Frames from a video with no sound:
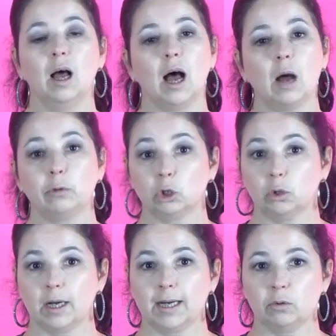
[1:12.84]
I would
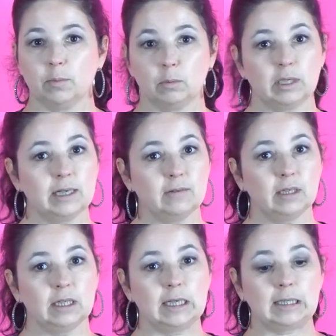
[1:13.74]
try to remember to leave the
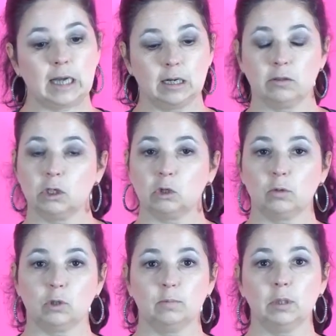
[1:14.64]
link down in the
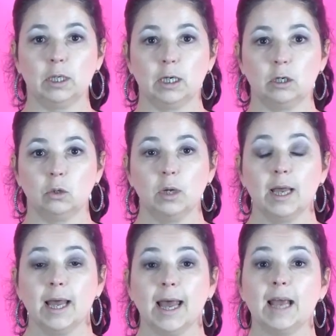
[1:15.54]
description below.
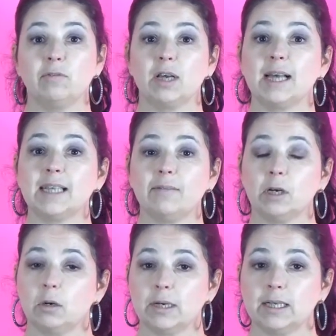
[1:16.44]
And if you guys haven't
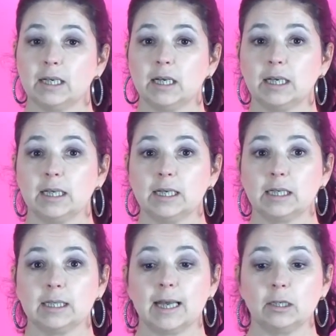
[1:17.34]
already done it,
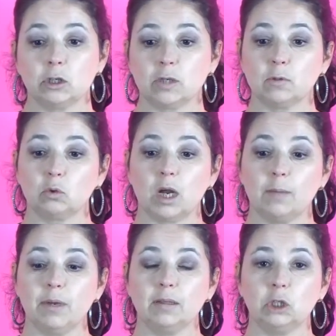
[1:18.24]
that little
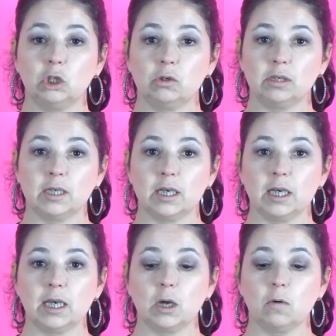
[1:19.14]
subscribe button that you
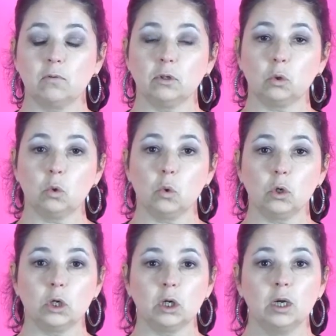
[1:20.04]
see over in the
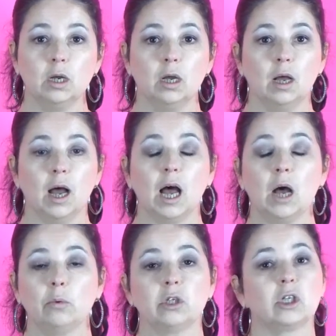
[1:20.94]
corner,
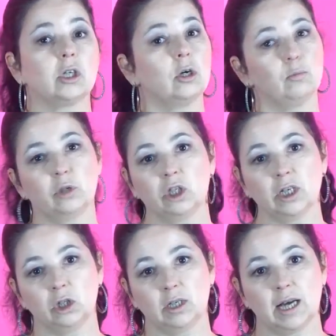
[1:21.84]
I would so
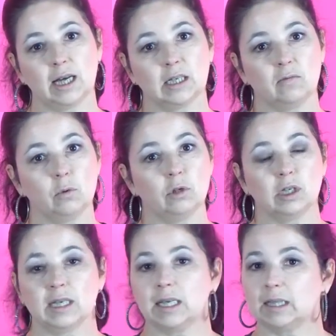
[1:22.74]
appreciate you guys if you would
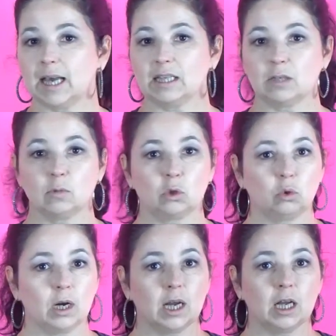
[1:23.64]
just hit that and
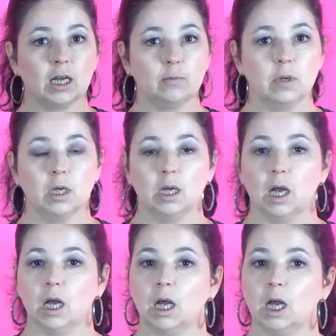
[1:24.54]
subscribe.
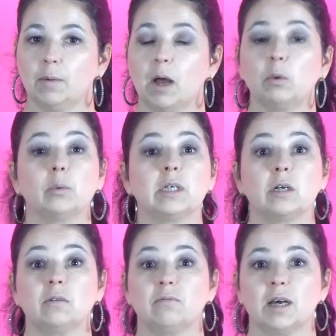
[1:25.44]
I will
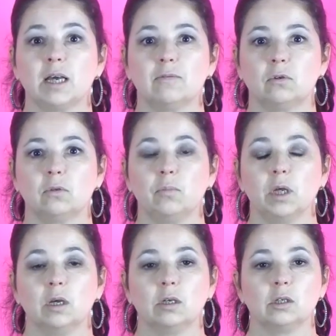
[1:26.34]
return the favor.
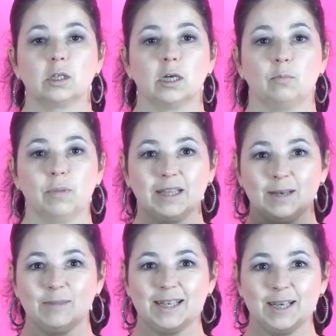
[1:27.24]
So big
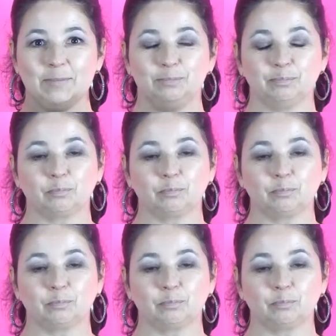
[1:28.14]
thumbs up.